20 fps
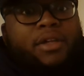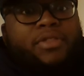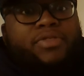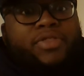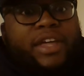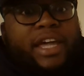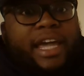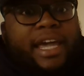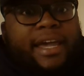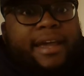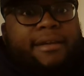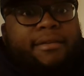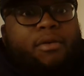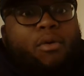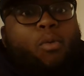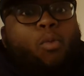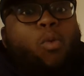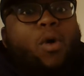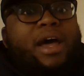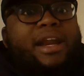
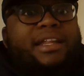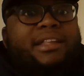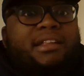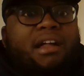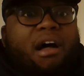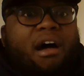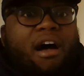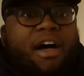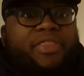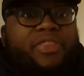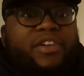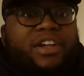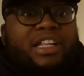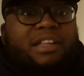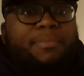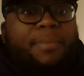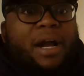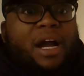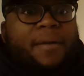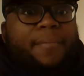Then, what is the
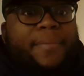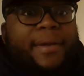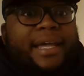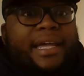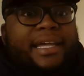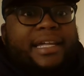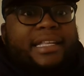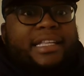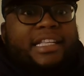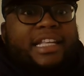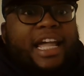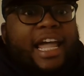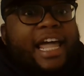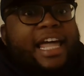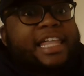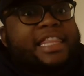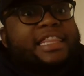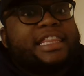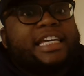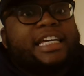author's purpose?
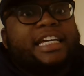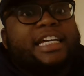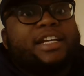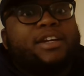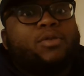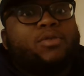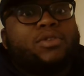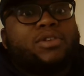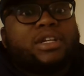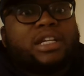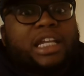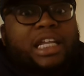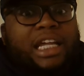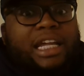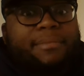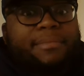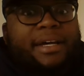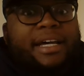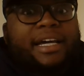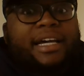And then,
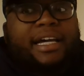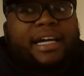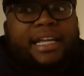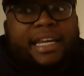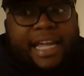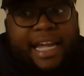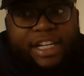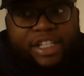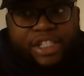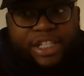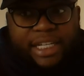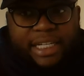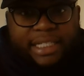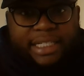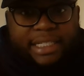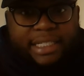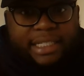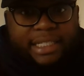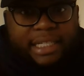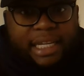schema
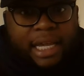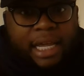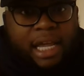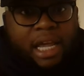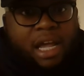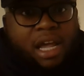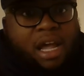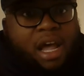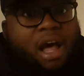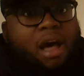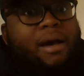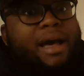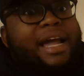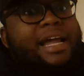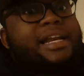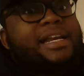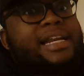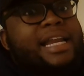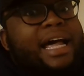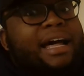connections.
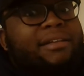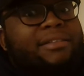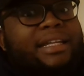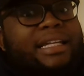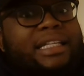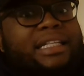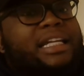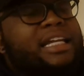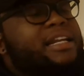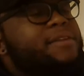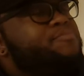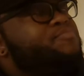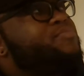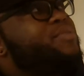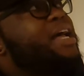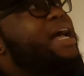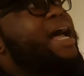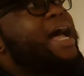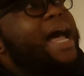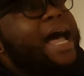Now, listen,
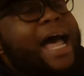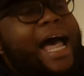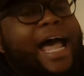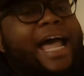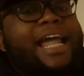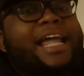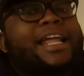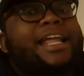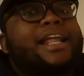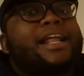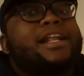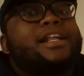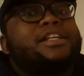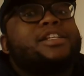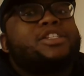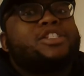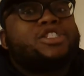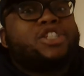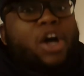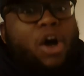I
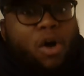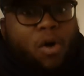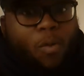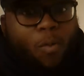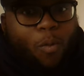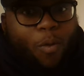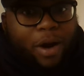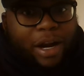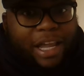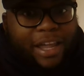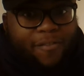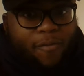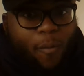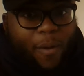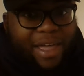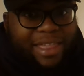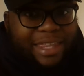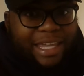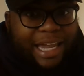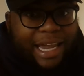don't want to give
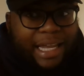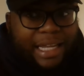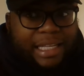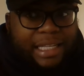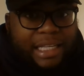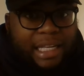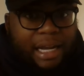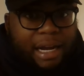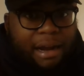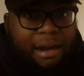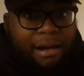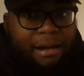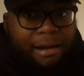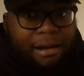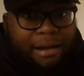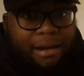away the answer,